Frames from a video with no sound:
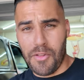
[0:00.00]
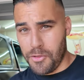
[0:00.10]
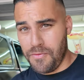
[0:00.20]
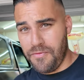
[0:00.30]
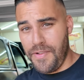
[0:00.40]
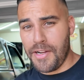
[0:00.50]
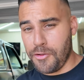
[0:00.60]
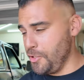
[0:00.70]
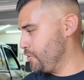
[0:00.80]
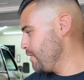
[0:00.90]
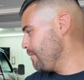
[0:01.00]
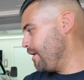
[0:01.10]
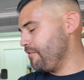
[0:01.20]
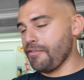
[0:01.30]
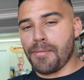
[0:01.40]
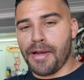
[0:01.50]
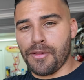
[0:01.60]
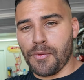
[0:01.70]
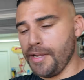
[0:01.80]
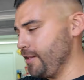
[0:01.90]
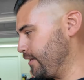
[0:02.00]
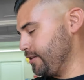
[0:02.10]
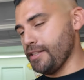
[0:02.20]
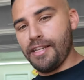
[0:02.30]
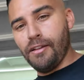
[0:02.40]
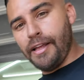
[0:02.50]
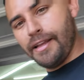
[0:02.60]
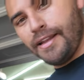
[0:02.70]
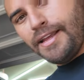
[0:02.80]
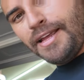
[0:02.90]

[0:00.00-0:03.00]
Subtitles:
all the factory trim off of it, by the way. Like the taillight